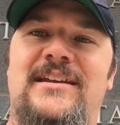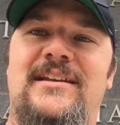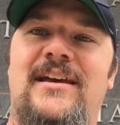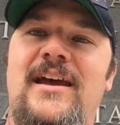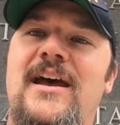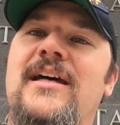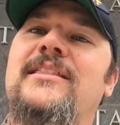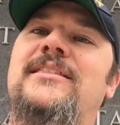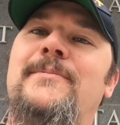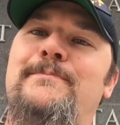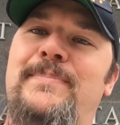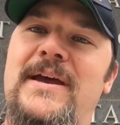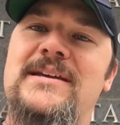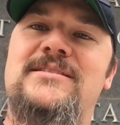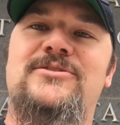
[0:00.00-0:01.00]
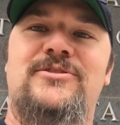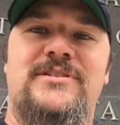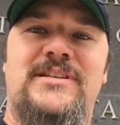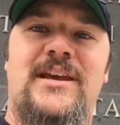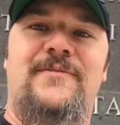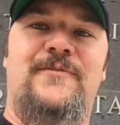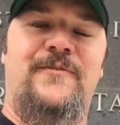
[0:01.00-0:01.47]
end. The best are
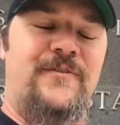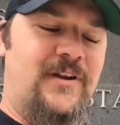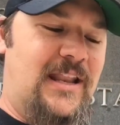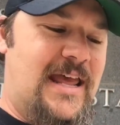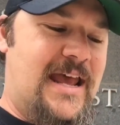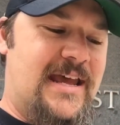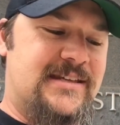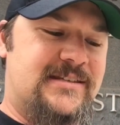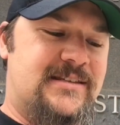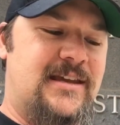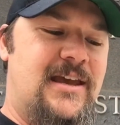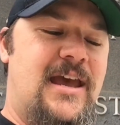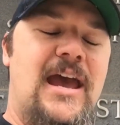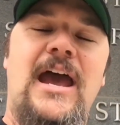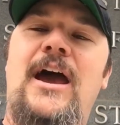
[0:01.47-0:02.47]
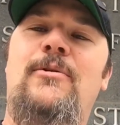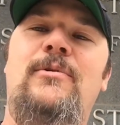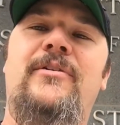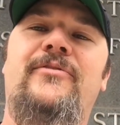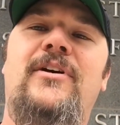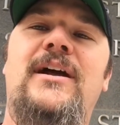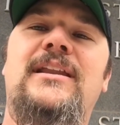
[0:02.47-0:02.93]
saved for last.
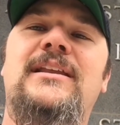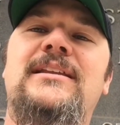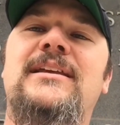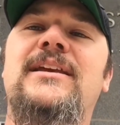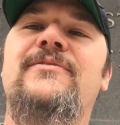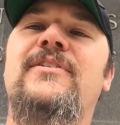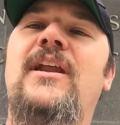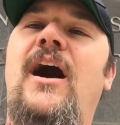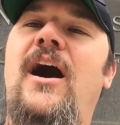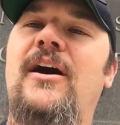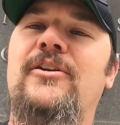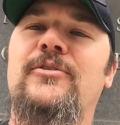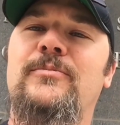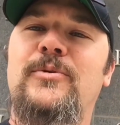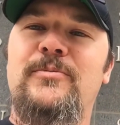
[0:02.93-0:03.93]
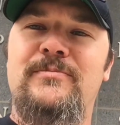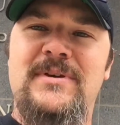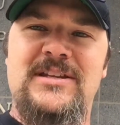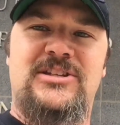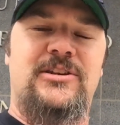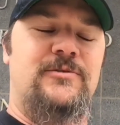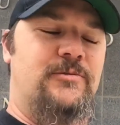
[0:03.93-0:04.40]
However, I need to give an honorable
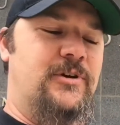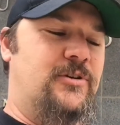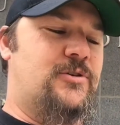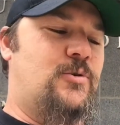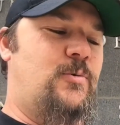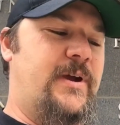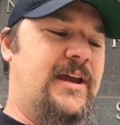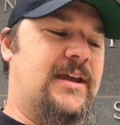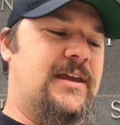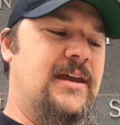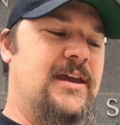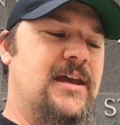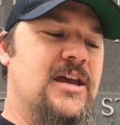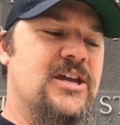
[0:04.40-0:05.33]
mention real quick.